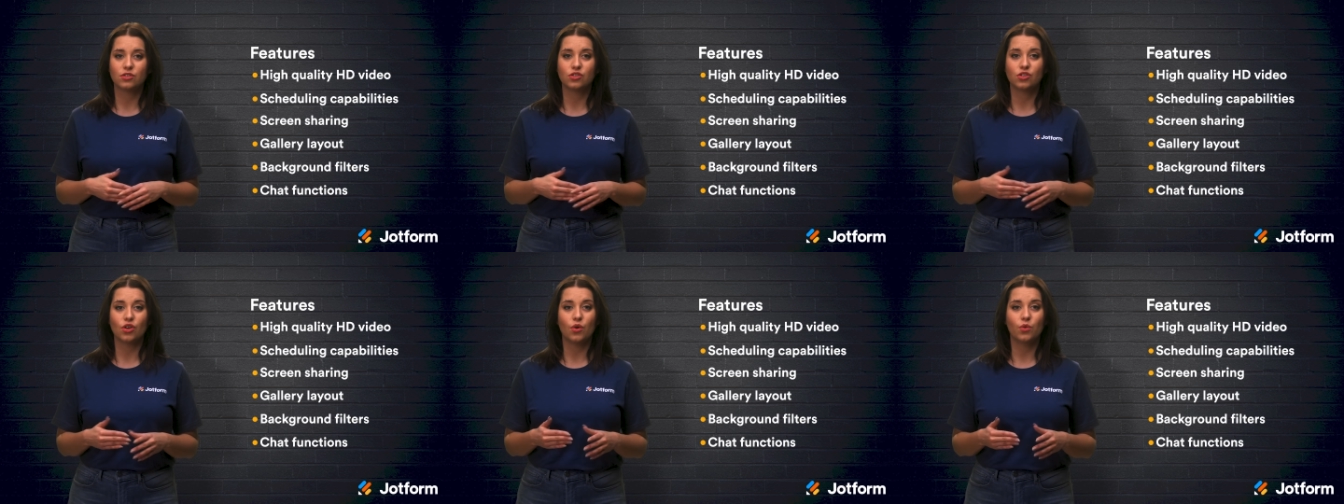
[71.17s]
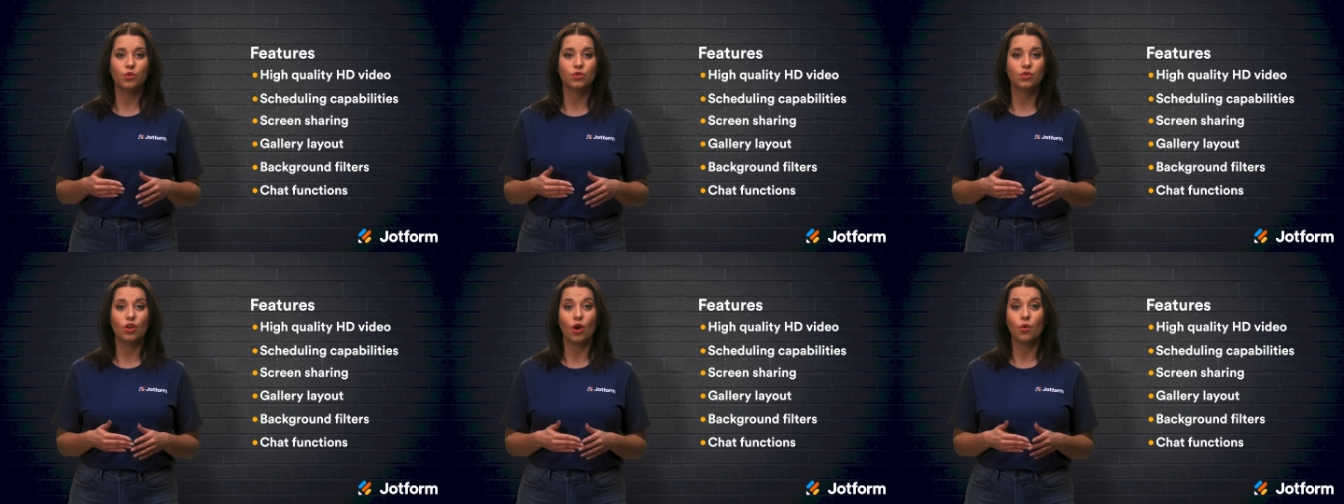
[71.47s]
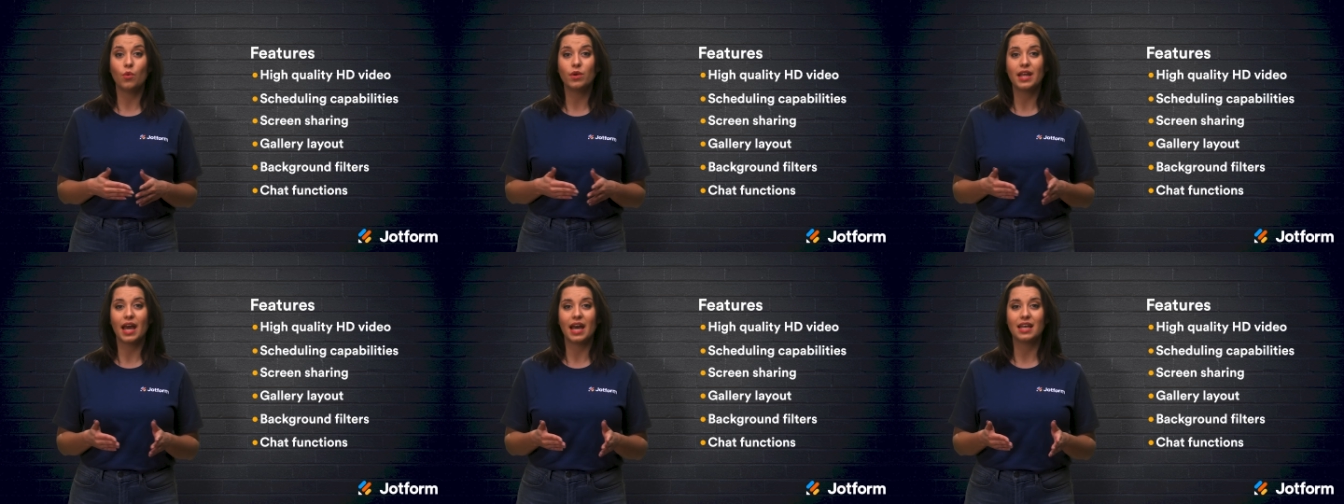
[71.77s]
so no
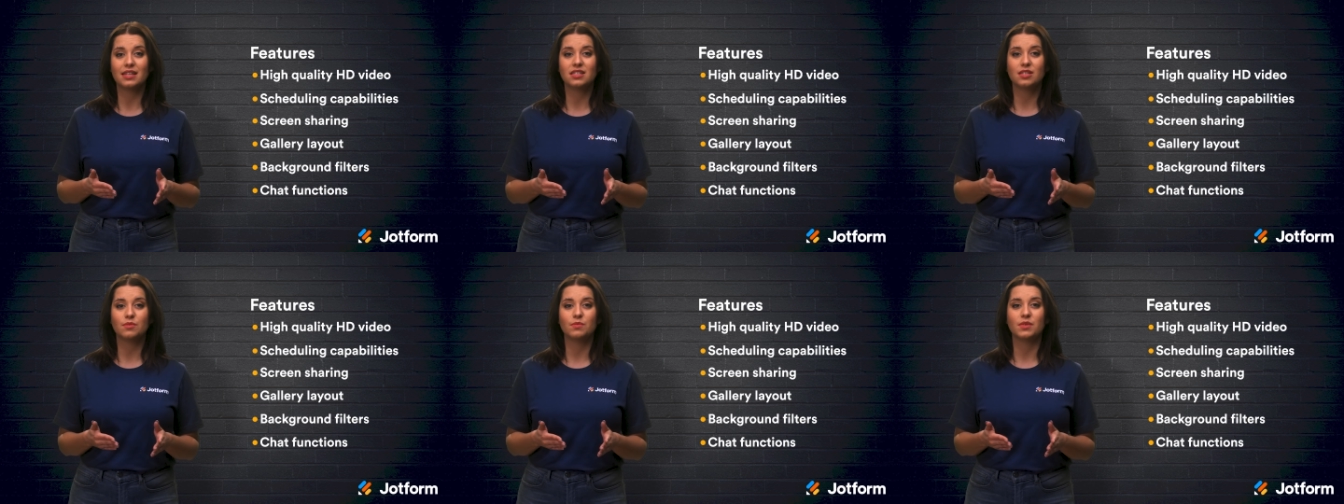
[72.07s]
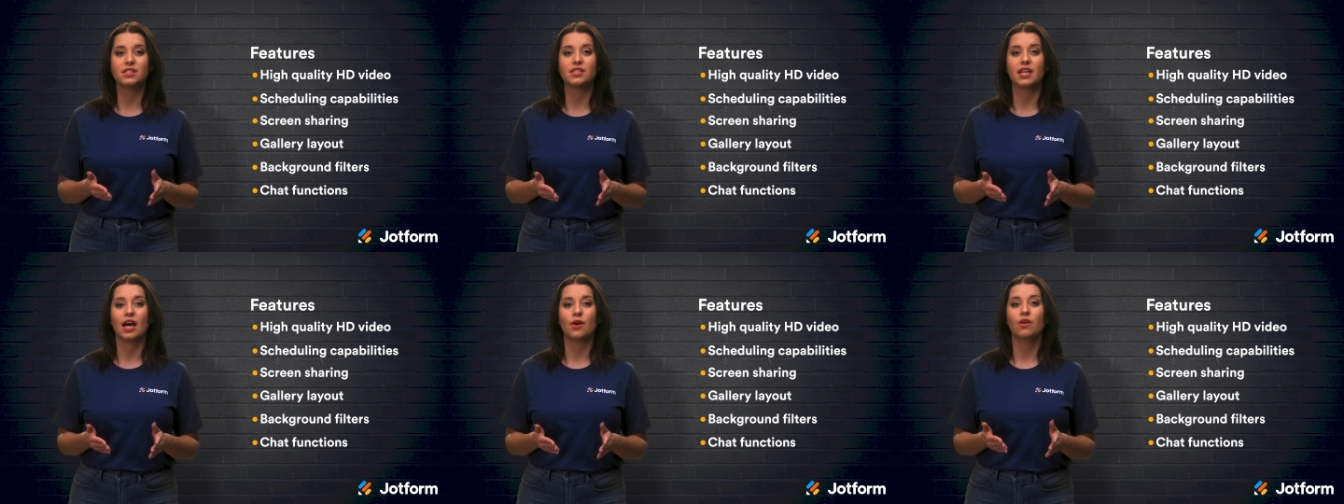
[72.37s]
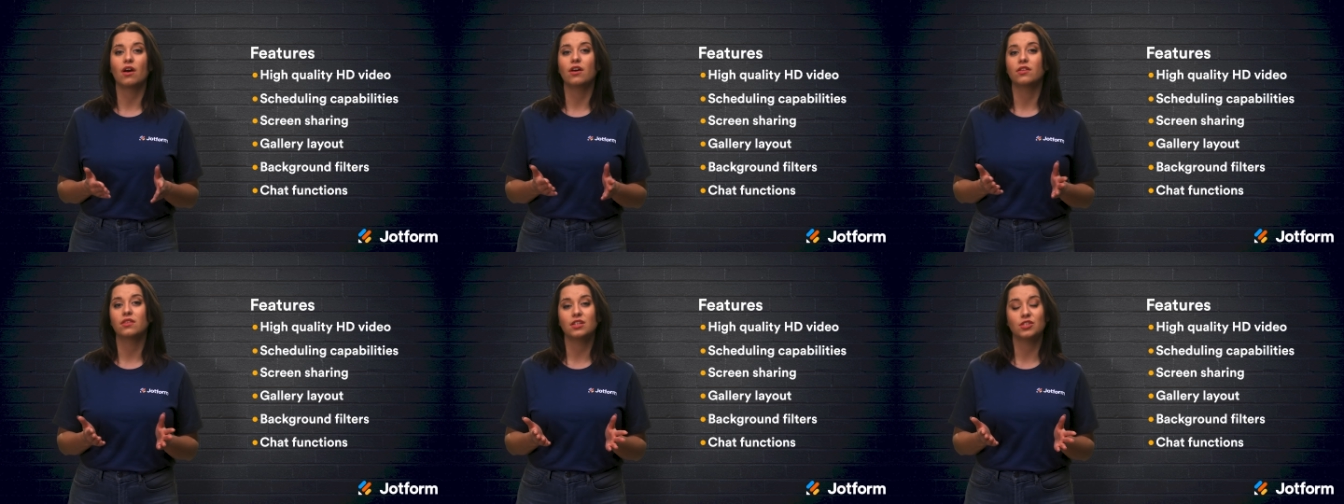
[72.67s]
one has to miss
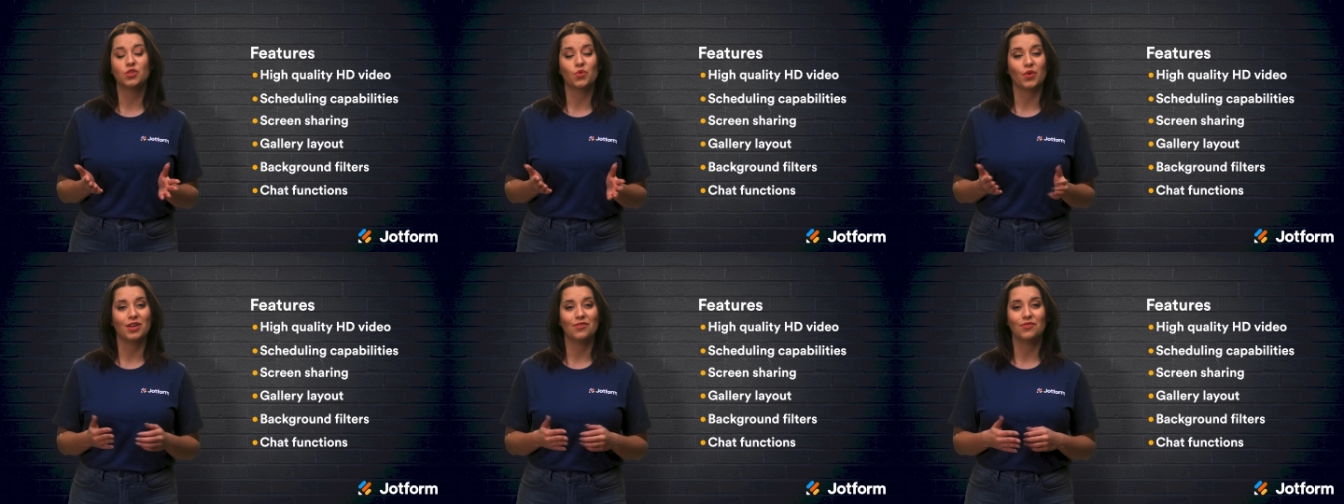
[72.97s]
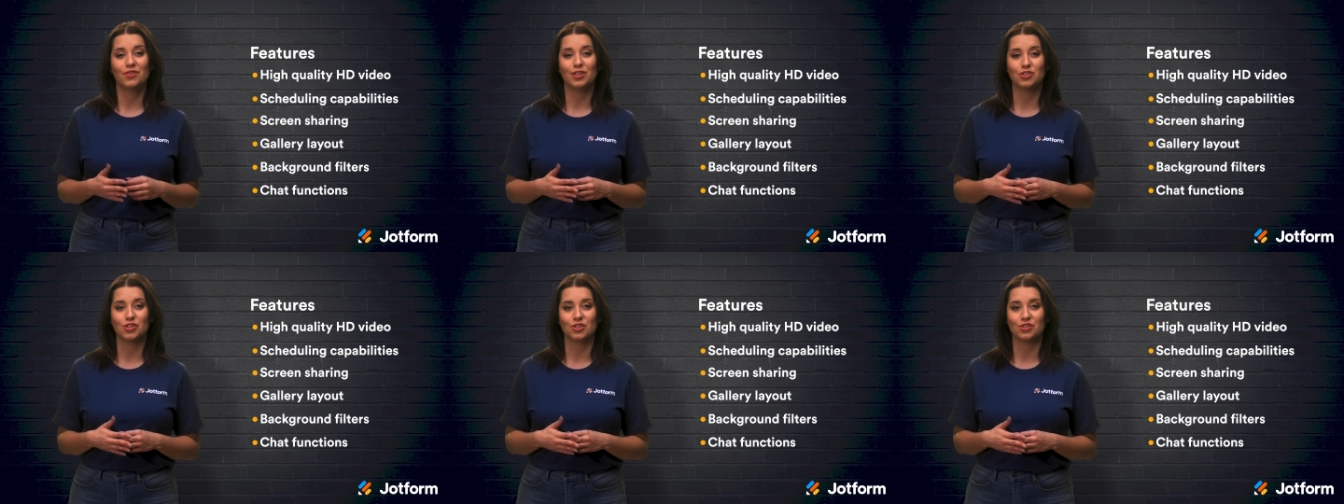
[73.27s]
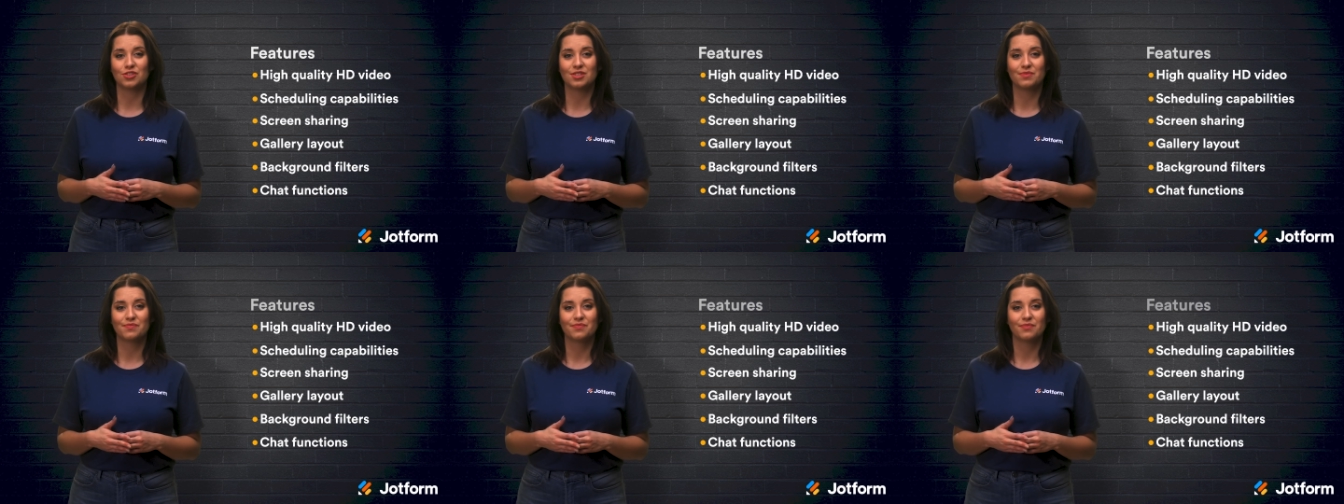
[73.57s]
out on these great
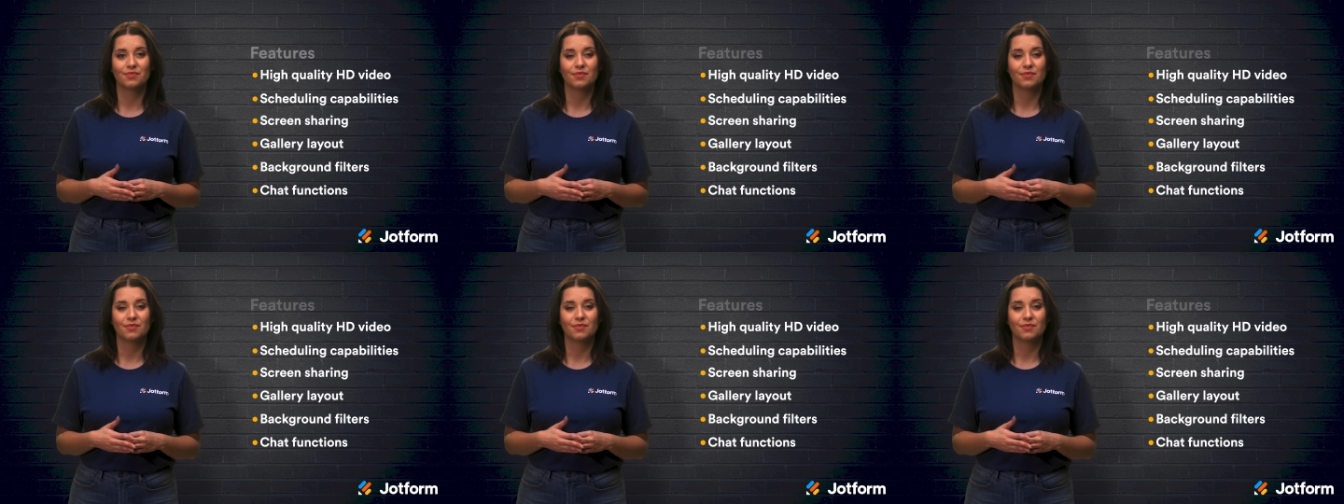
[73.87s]
features.